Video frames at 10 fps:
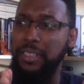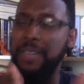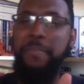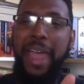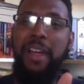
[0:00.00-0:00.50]

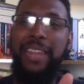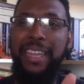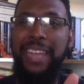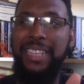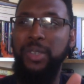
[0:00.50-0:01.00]
compare,
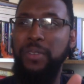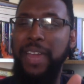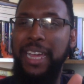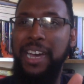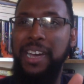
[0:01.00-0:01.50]
like sort of
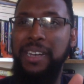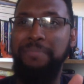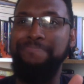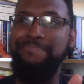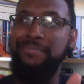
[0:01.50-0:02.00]
like
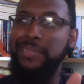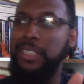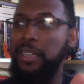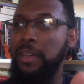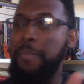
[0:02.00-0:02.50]

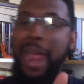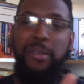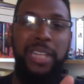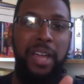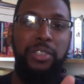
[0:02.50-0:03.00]

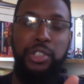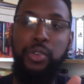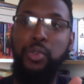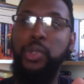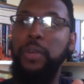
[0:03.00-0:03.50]
parallel
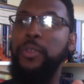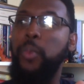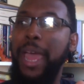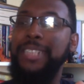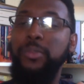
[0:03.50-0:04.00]
to sort of the
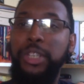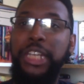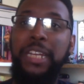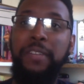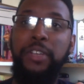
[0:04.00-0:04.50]
ways in which
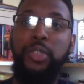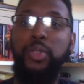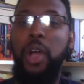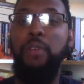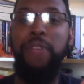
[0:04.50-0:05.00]

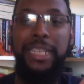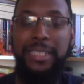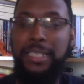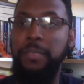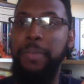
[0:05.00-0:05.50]
individuals are
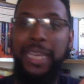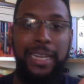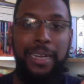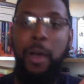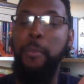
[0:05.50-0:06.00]
racist,
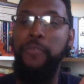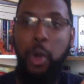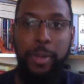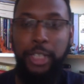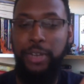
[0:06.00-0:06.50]
bigoted,
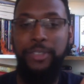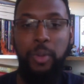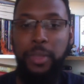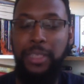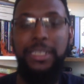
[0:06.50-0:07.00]
homophobic,
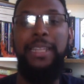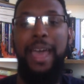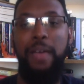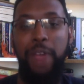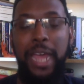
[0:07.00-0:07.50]
transphobic, things like
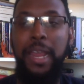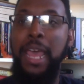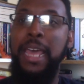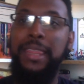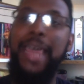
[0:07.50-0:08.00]
that, right?
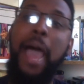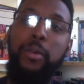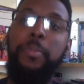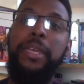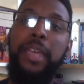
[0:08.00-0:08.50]
That
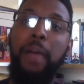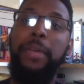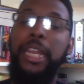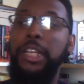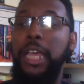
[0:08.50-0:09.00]
would be
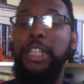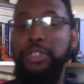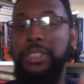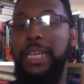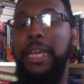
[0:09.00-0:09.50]

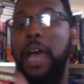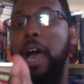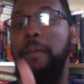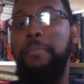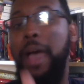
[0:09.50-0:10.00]
interesting
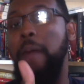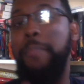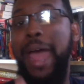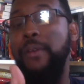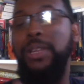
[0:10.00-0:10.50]

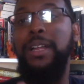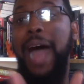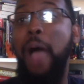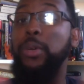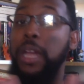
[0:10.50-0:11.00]
parallel.
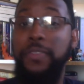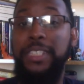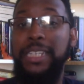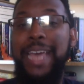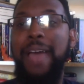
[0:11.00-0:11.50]
I would love to
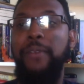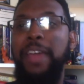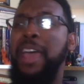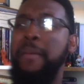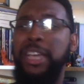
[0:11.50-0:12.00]
see that, right?
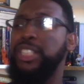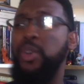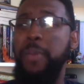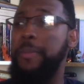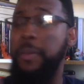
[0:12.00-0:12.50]
Because you
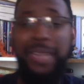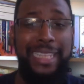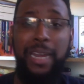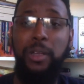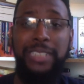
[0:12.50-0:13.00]
meet people like
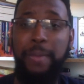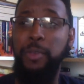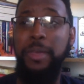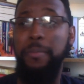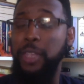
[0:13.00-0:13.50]
that all the time.
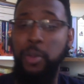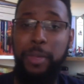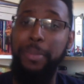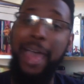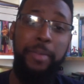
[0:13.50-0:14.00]
You
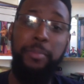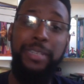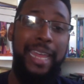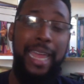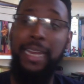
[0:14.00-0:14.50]
meet black people
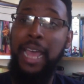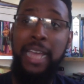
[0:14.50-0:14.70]
that hate